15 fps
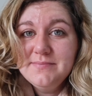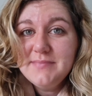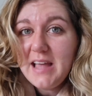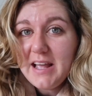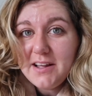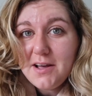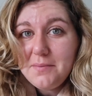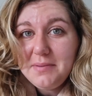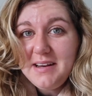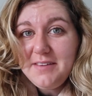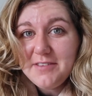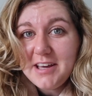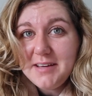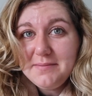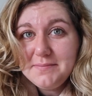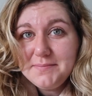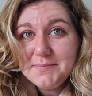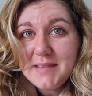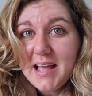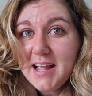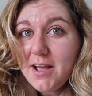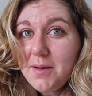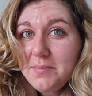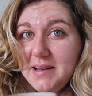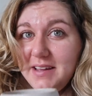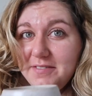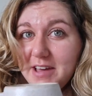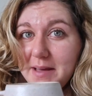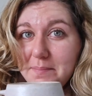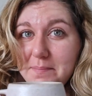I can't believe it. I can't
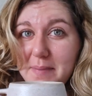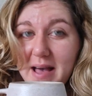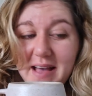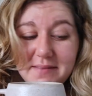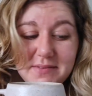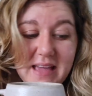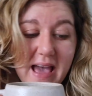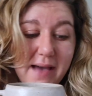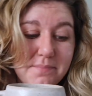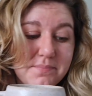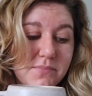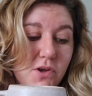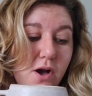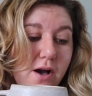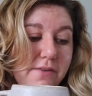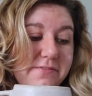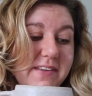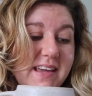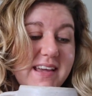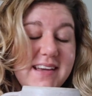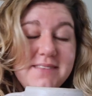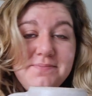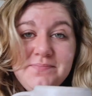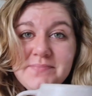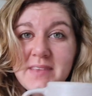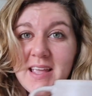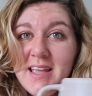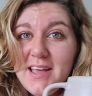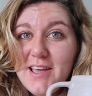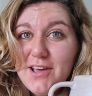believe it. But yeah, coffee,
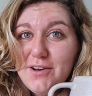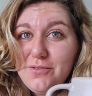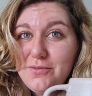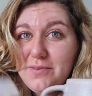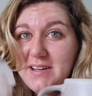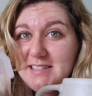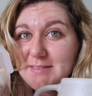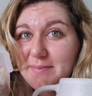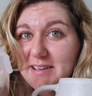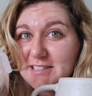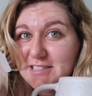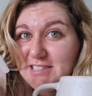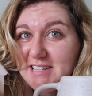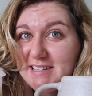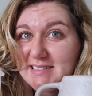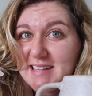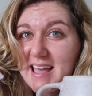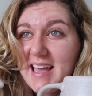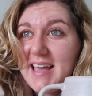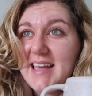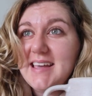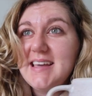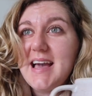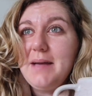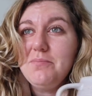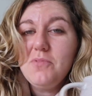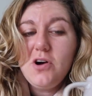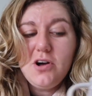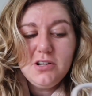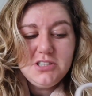Weetabix cheesecake. I'm
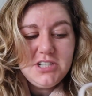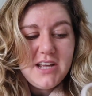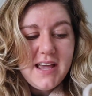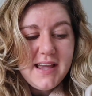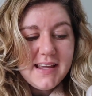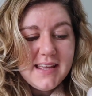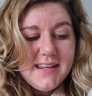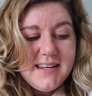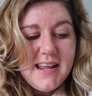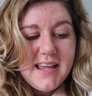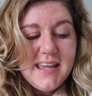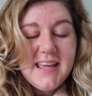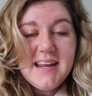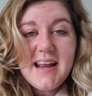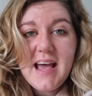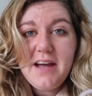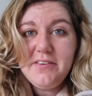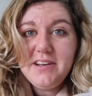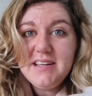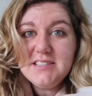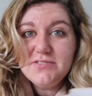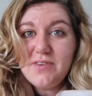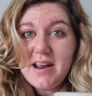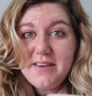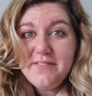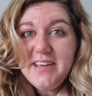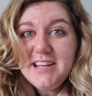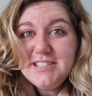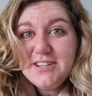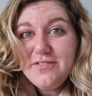watching Nikki and Harry's
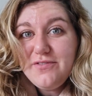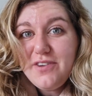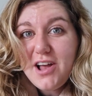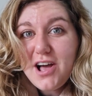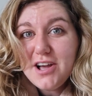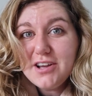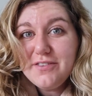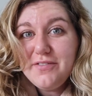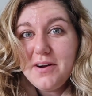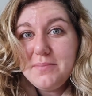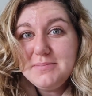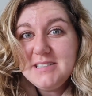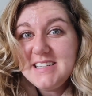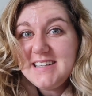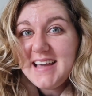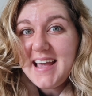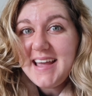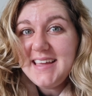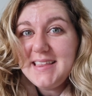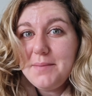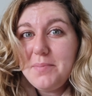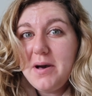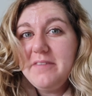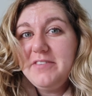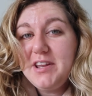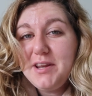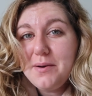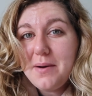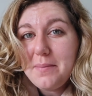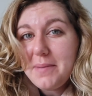renovation vlog from today. They put a
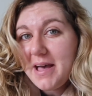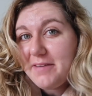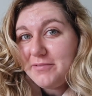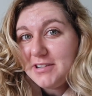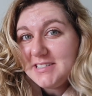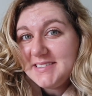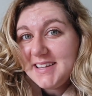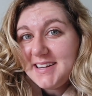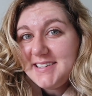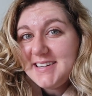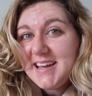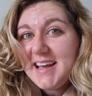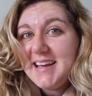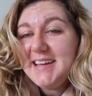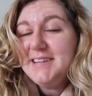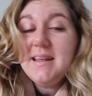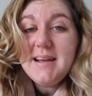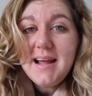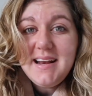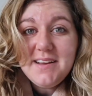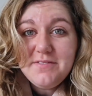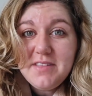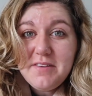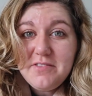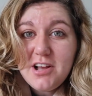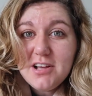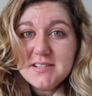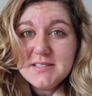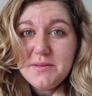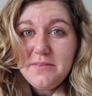video up every Sunday and I love their
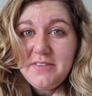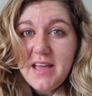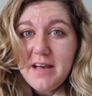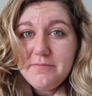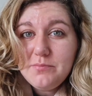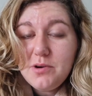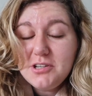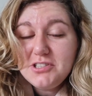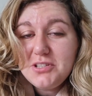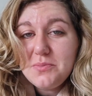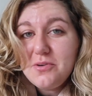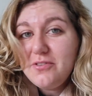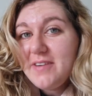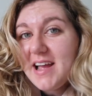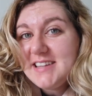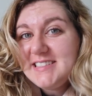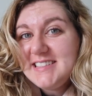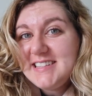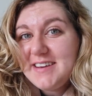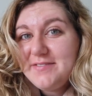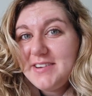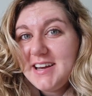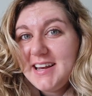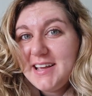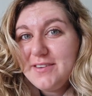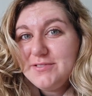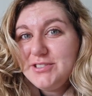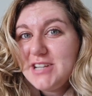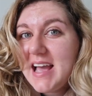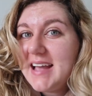vlogs, so if you haven't watched them already, definitely go
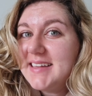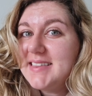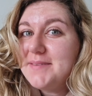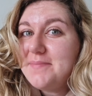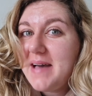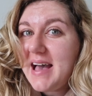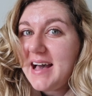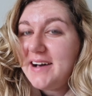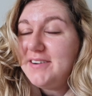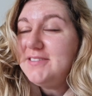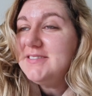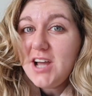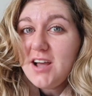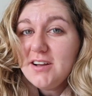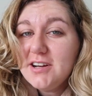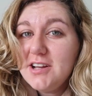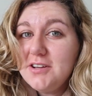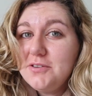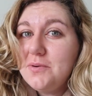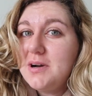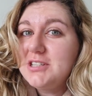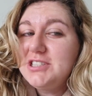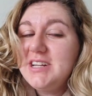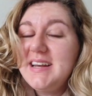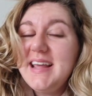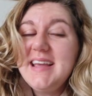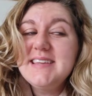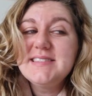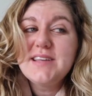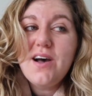and check them out. Dark loader washing
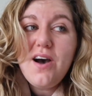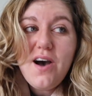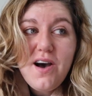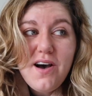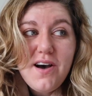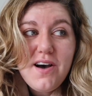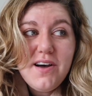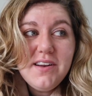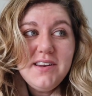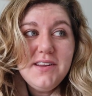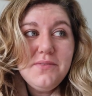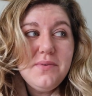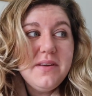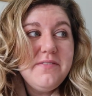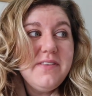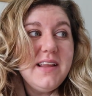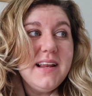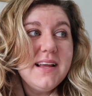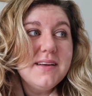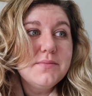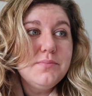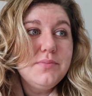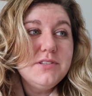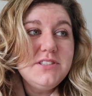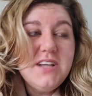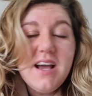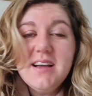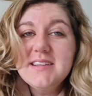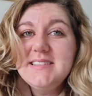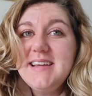is on. We're feeling
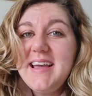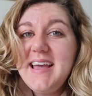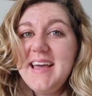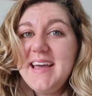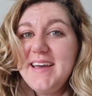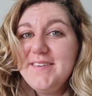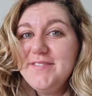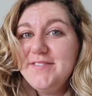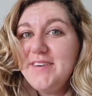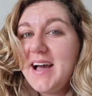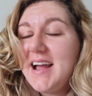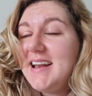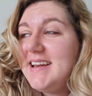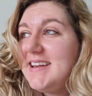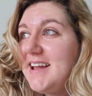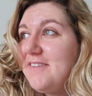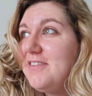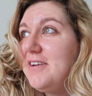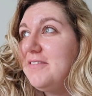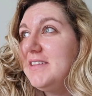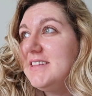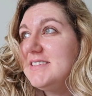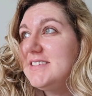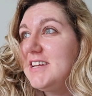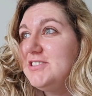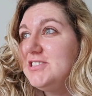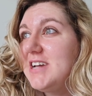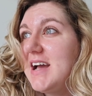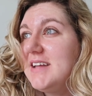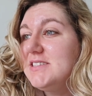productive. I love it when the sun
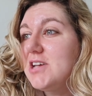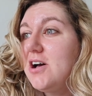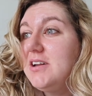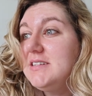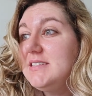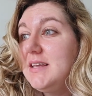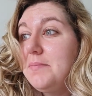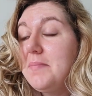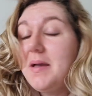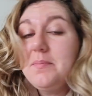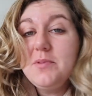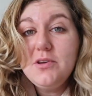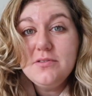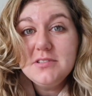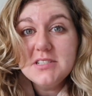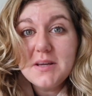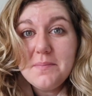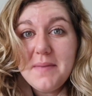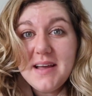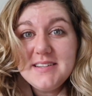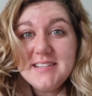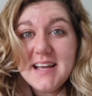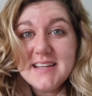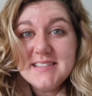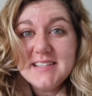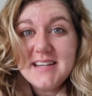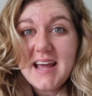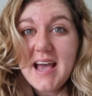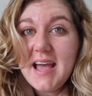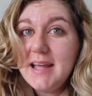shines. Honestly, my mood compared to
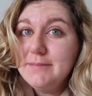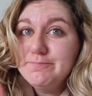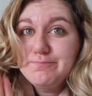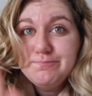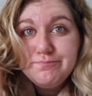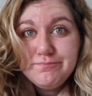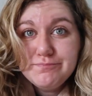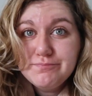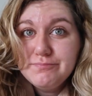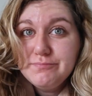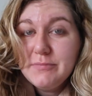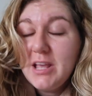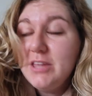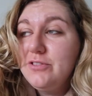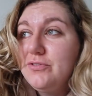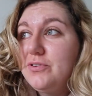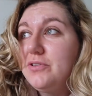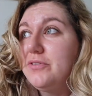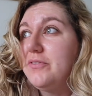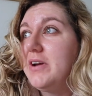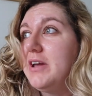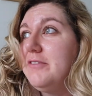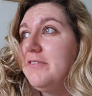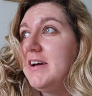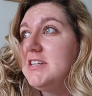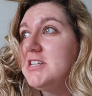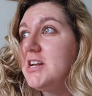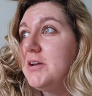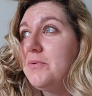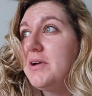yesterday, through the roof. I
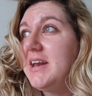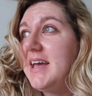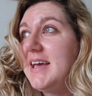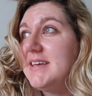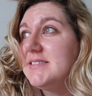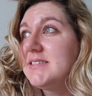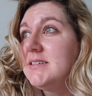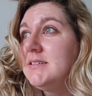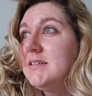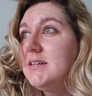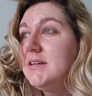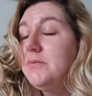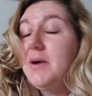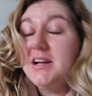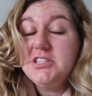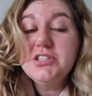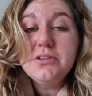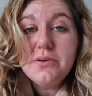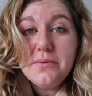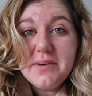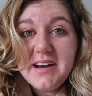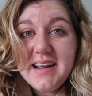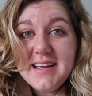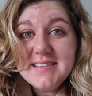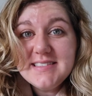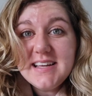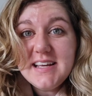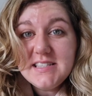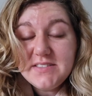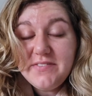don't know what it is. Well, I do know what it is.
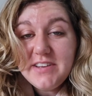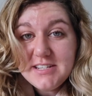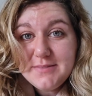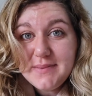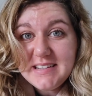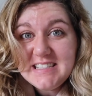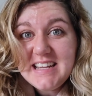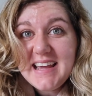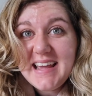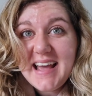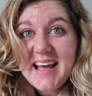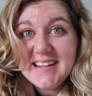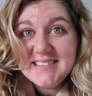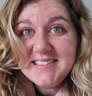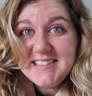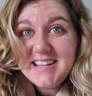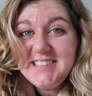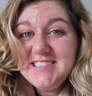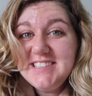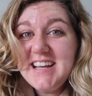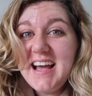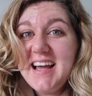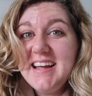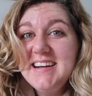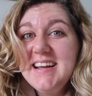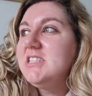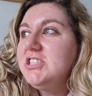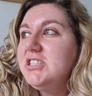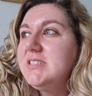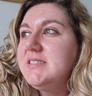It's vitamin D and sunshine.
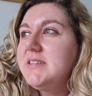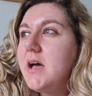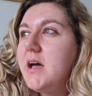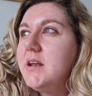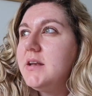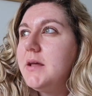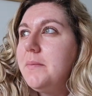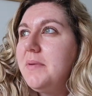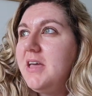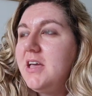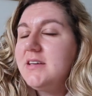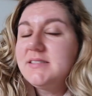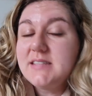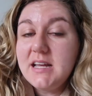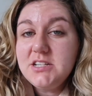Such a sun person.